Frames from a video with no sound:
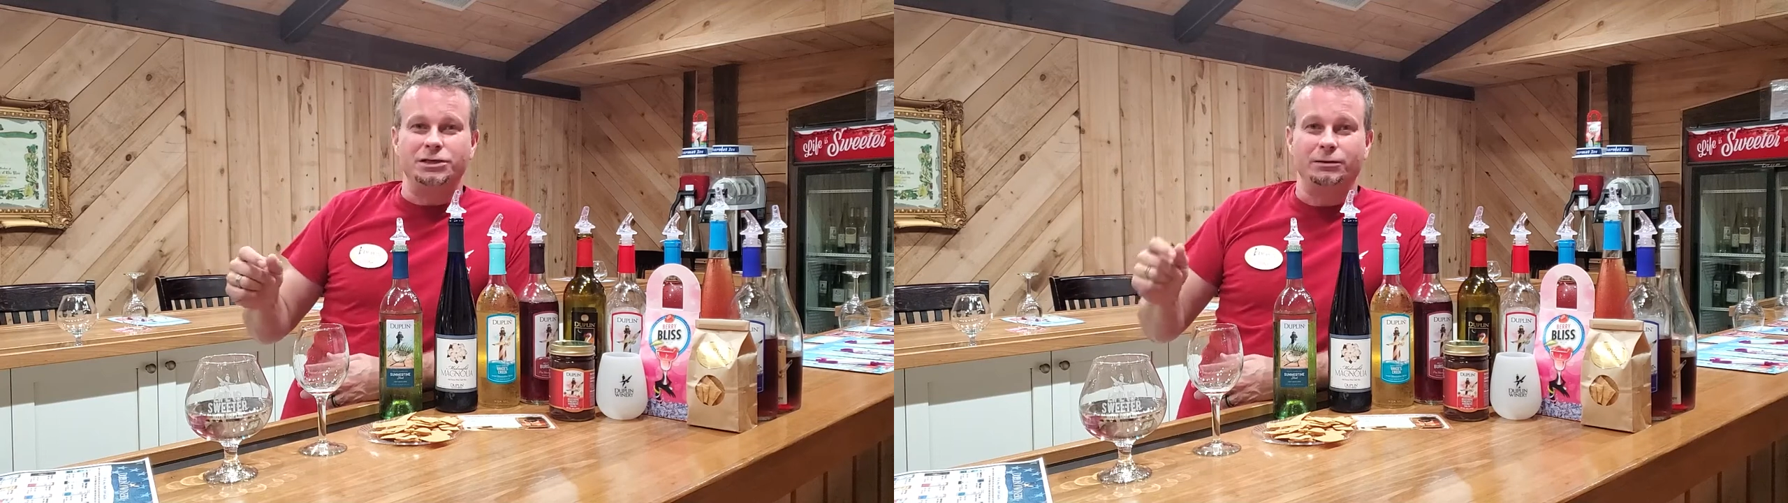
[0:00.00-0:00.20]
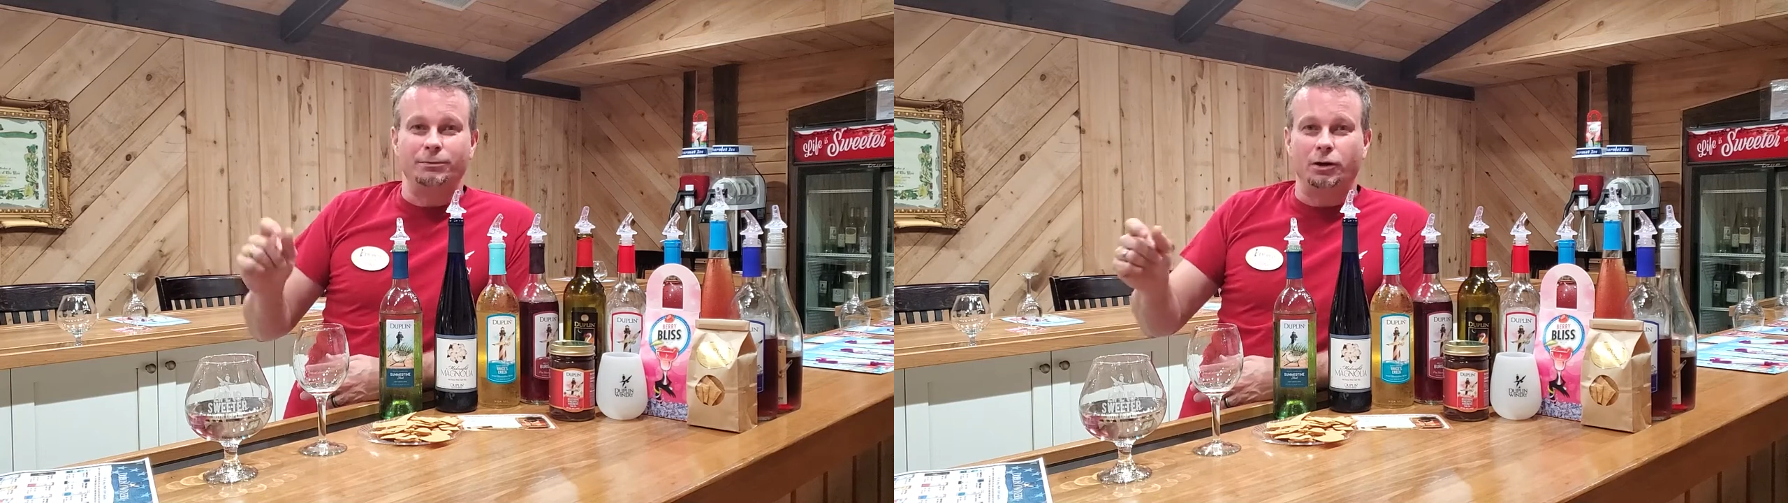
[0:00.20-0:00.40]

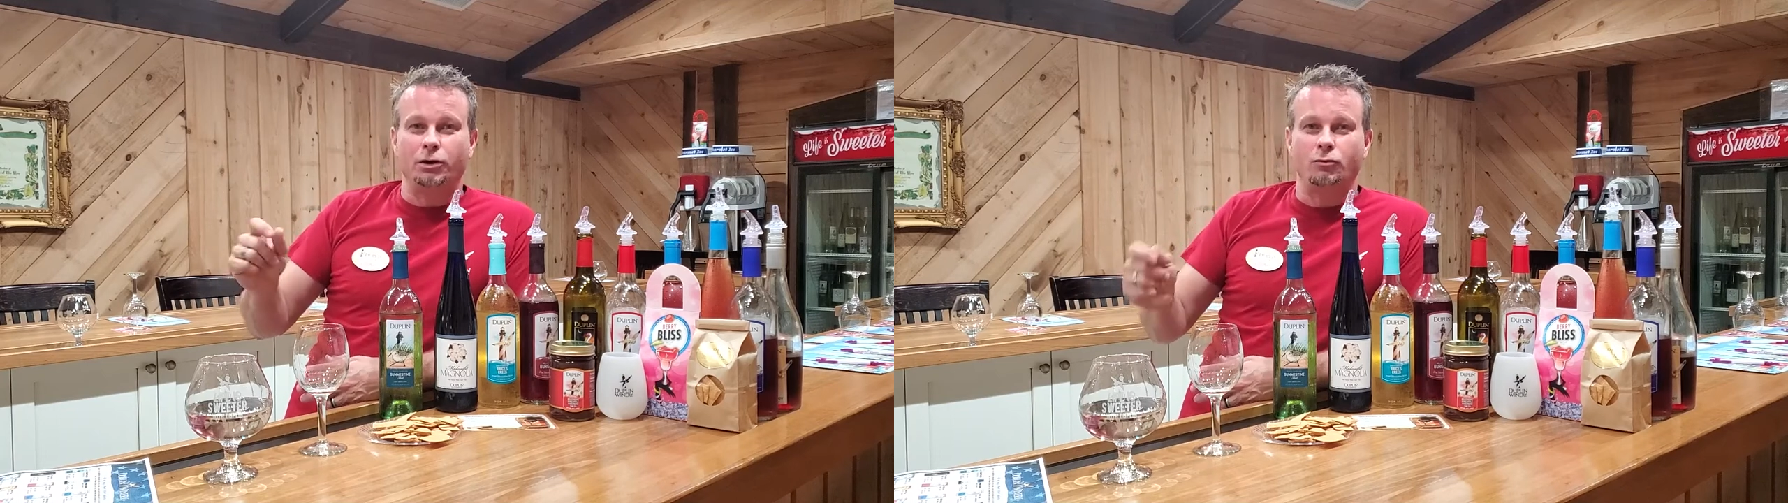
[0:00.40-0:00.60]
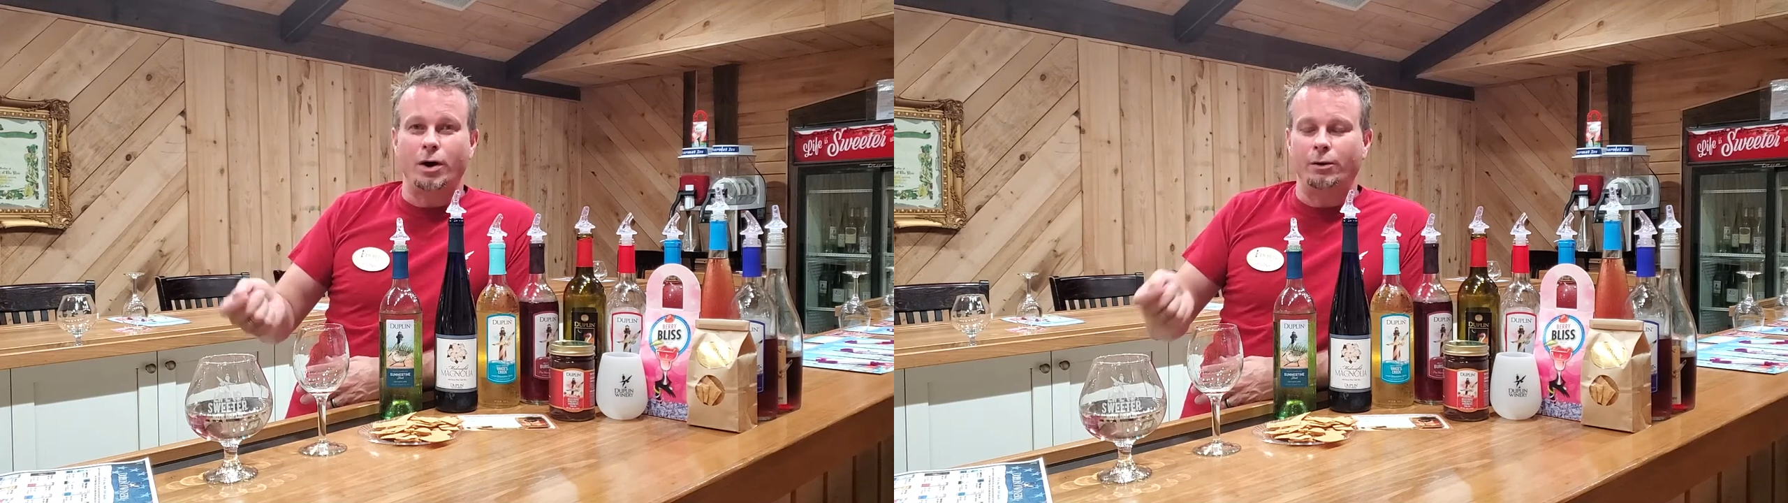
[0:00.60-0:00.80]
something that
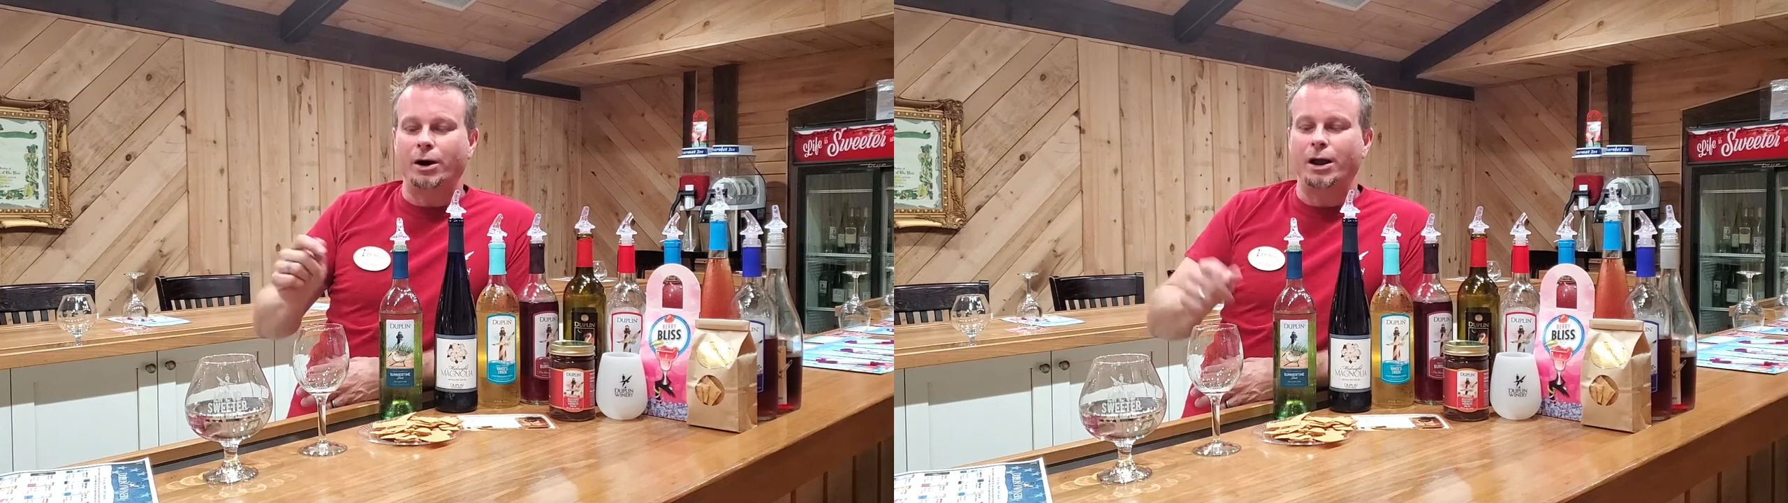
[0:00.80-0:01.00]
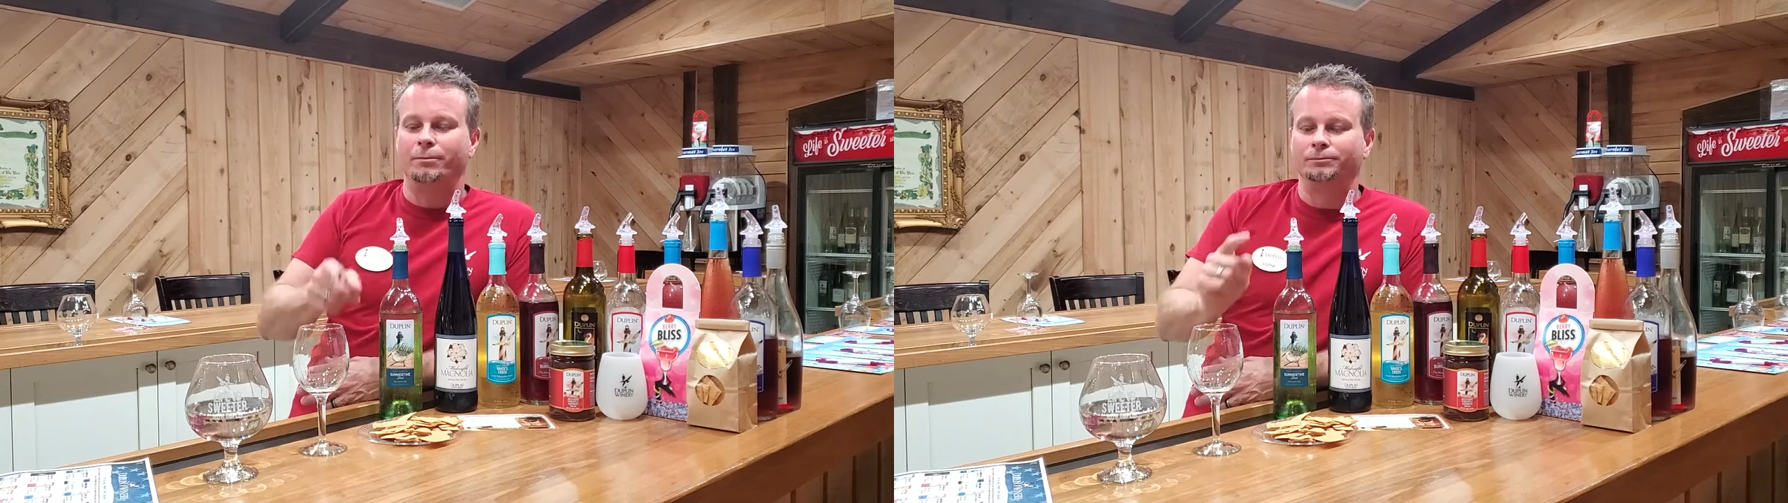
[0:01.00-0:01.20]
aren't quite
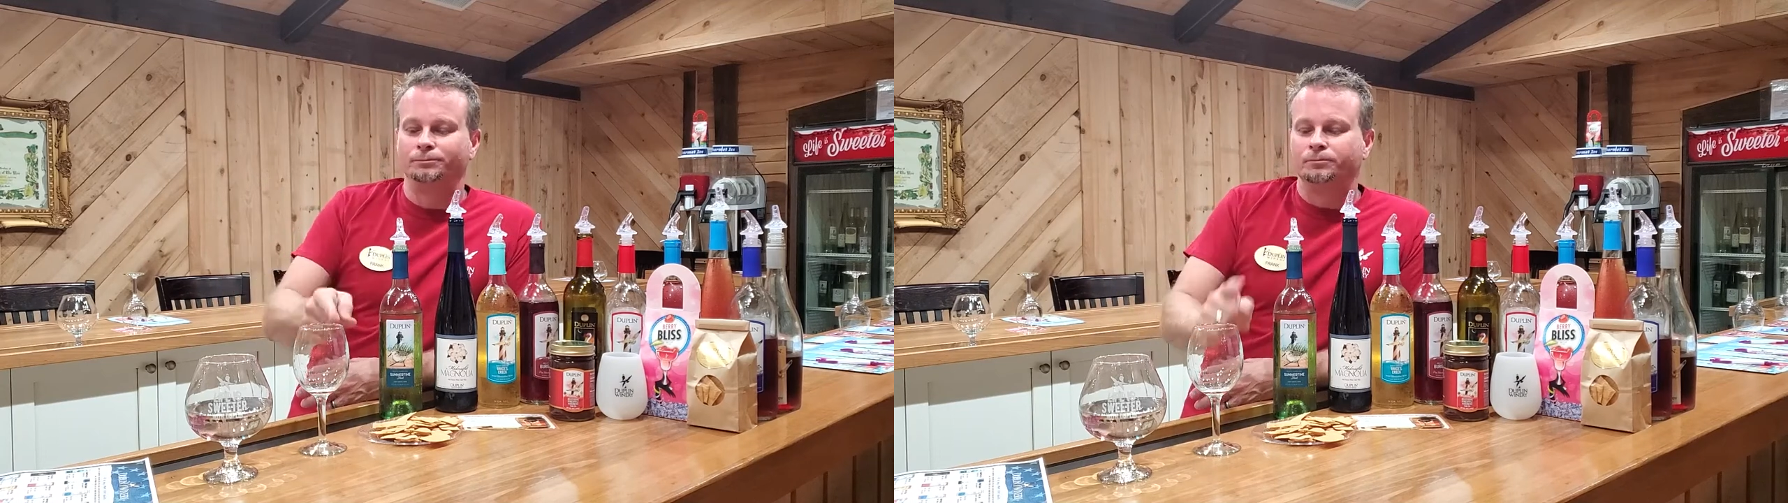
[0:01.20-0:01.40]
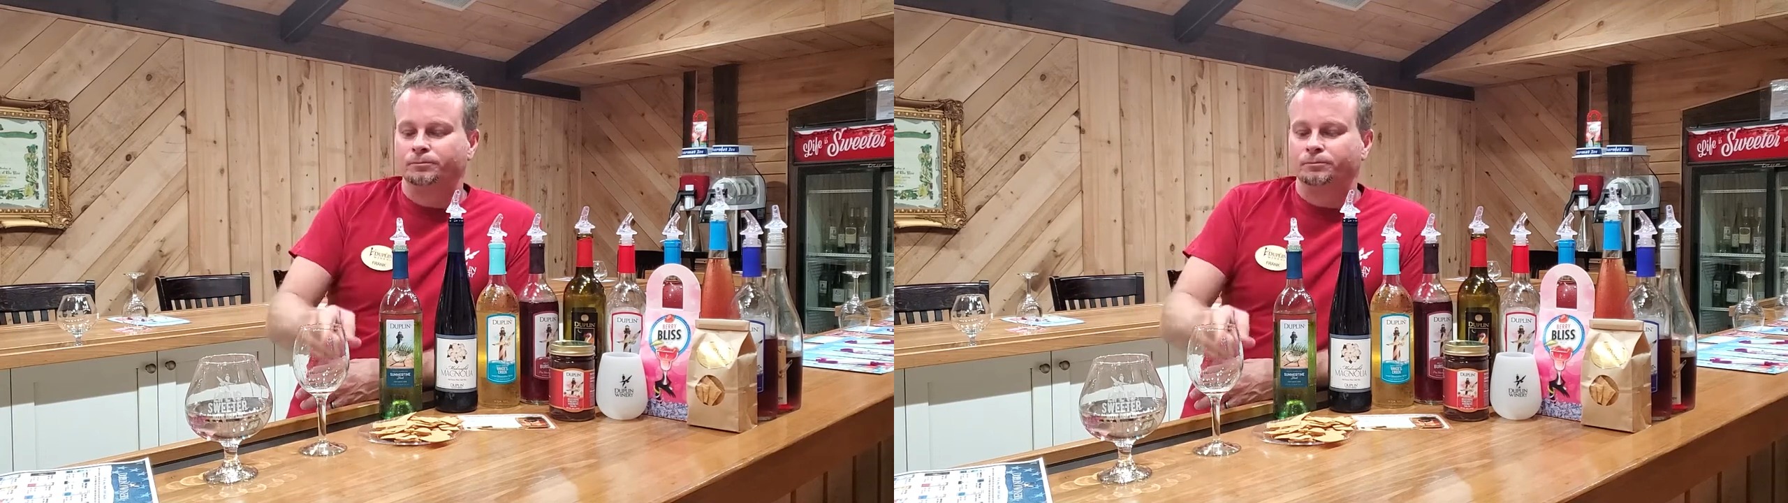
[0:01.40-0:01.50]
ripe,